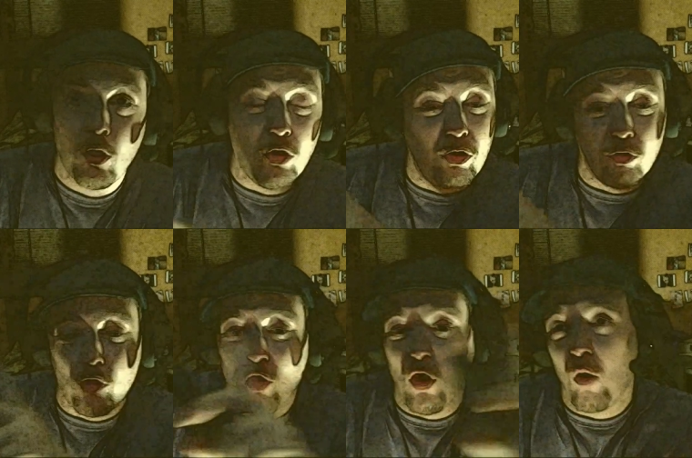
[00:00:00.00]
there's
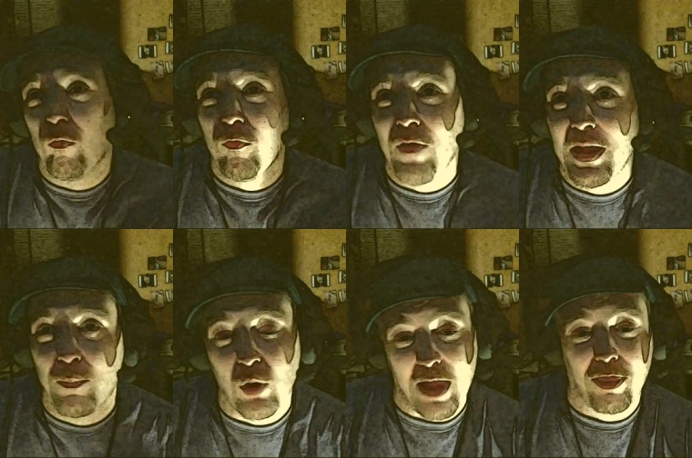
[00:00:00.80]
no fake
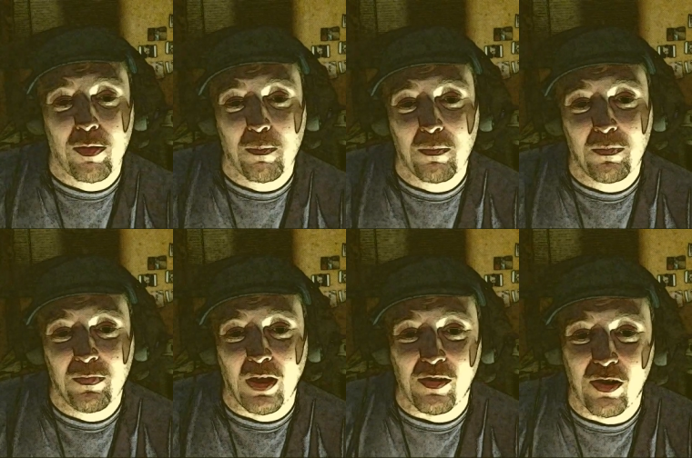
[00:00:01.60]
breath,
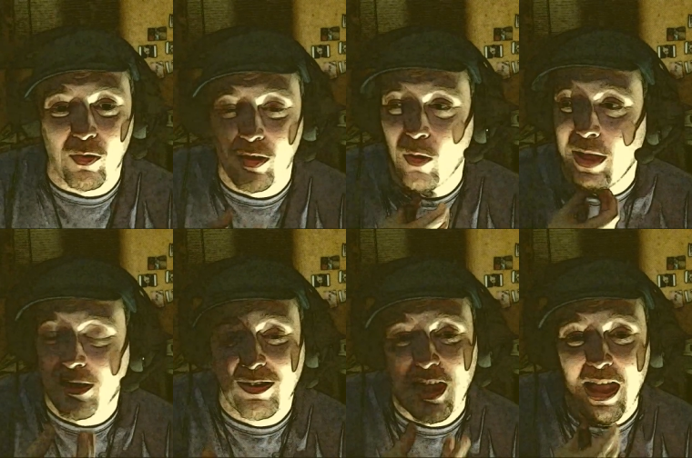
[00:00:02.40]
you know, no
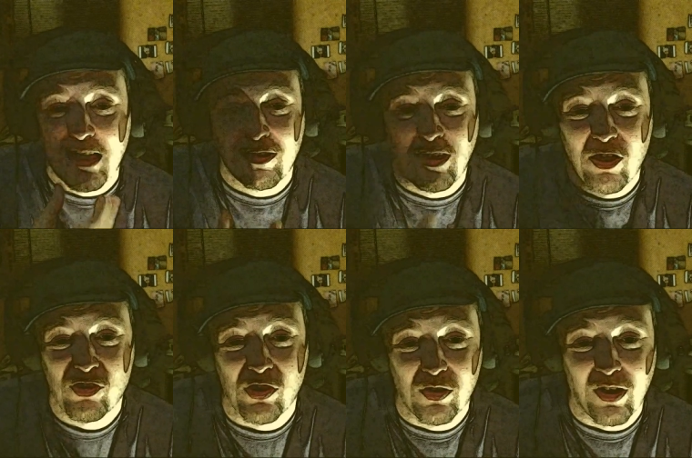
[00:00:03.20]

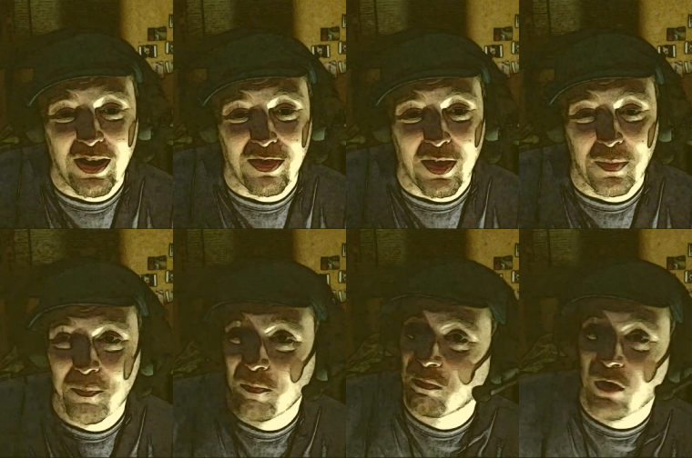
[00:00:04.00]
exhalation or anything
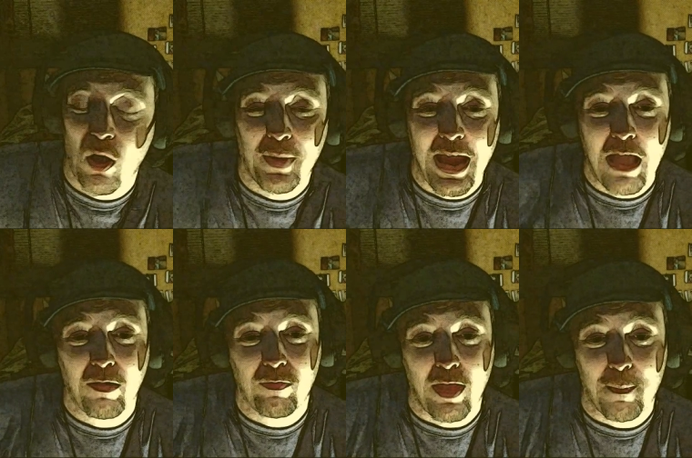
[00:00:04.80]
coming out
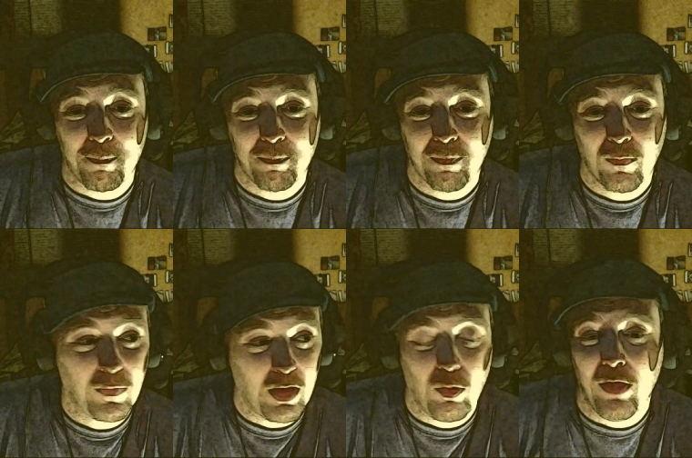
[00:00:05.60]
of them
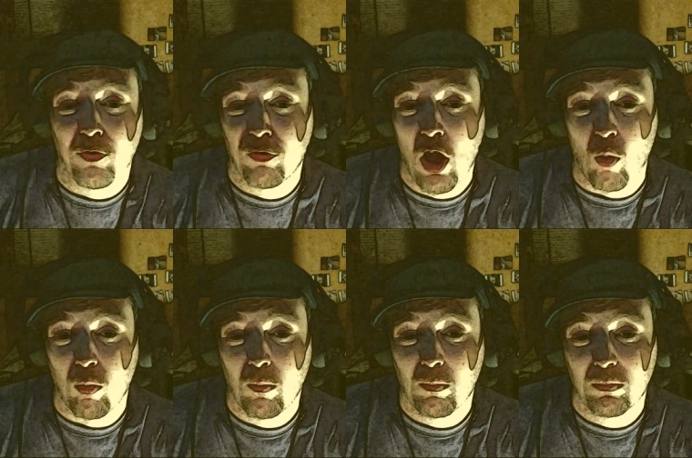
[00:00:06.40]
in the snow.
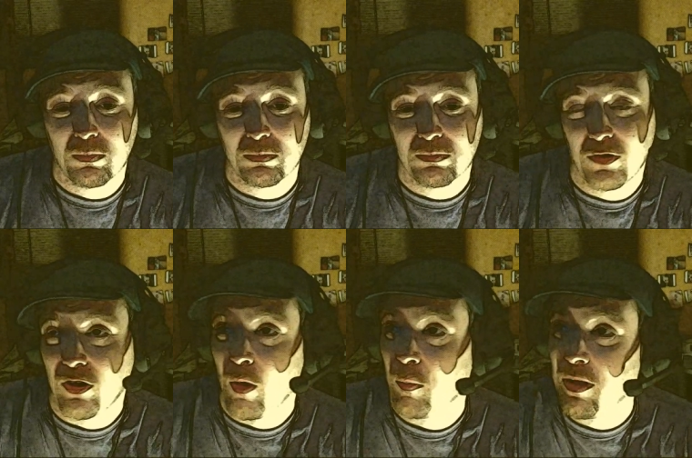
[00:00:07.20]

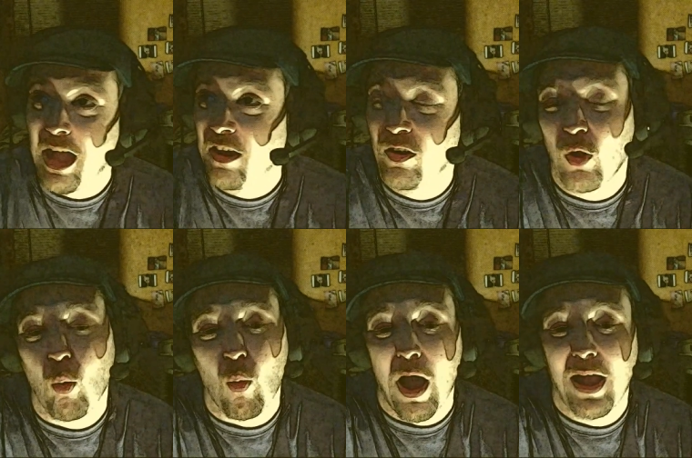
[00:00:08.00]
So I don't know
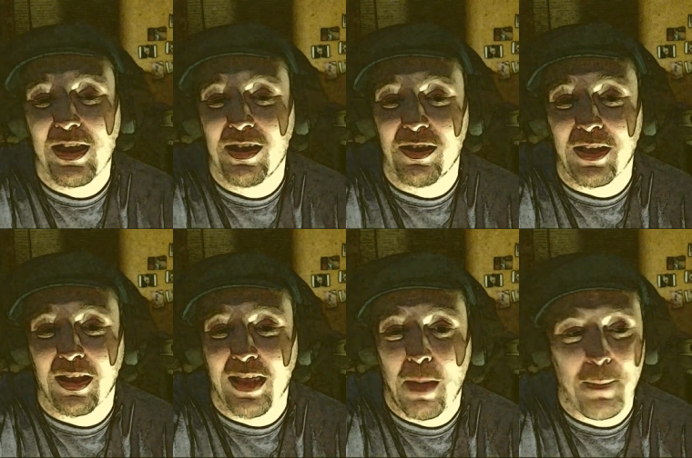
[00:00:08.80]
why he didn't think
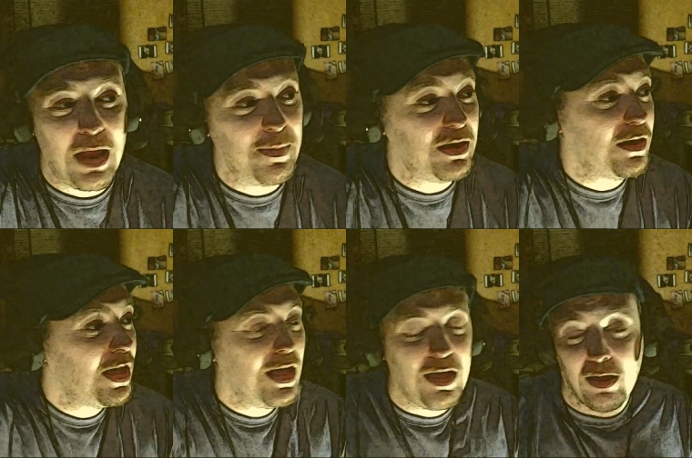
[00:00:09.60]
of that. Maybe
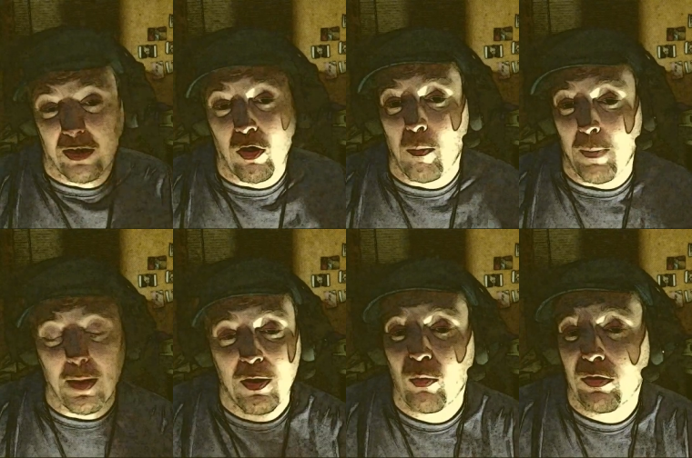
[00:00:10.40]

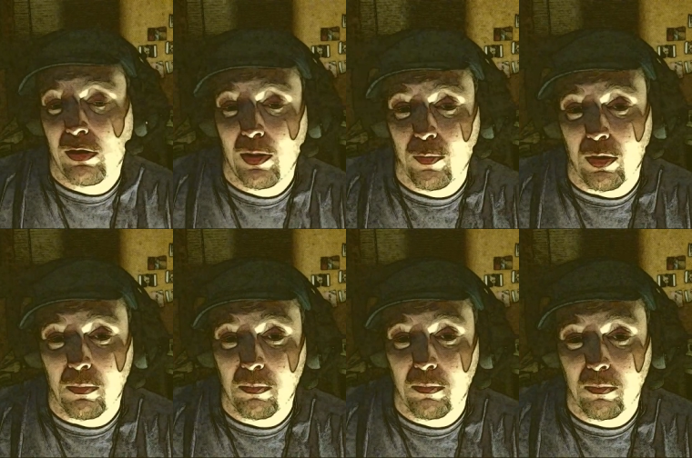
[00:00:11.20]
it was deliberate.
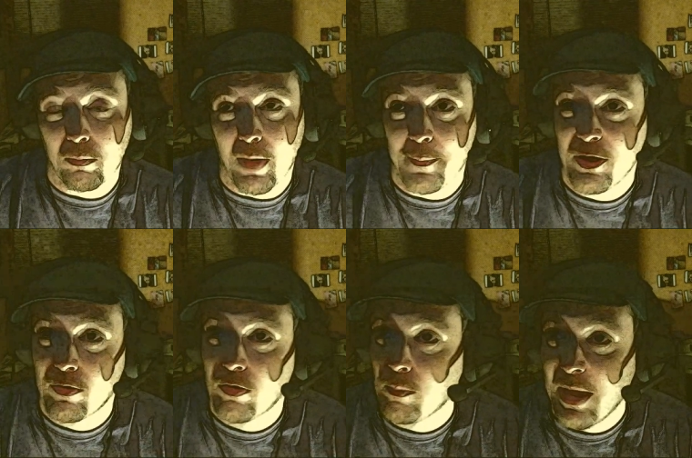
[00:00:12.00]
Maybe it's
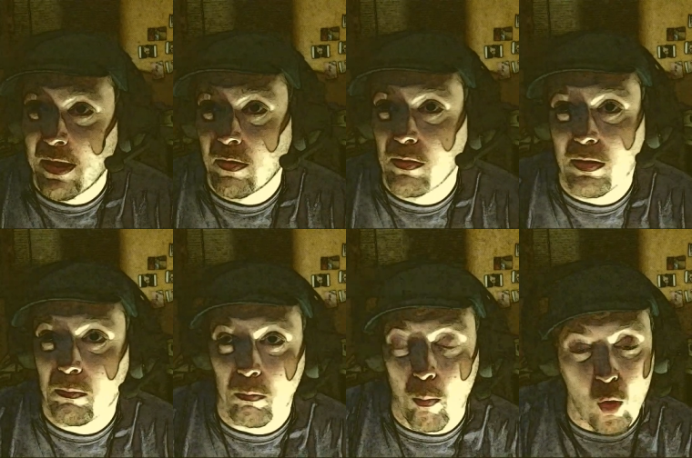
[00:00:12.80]
to make it
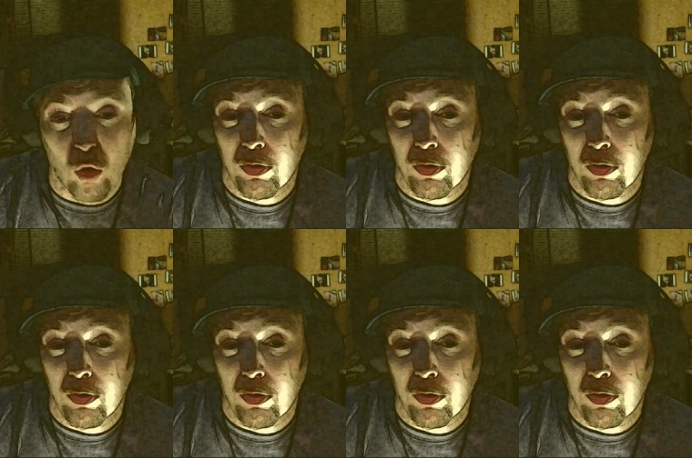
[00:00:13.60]
more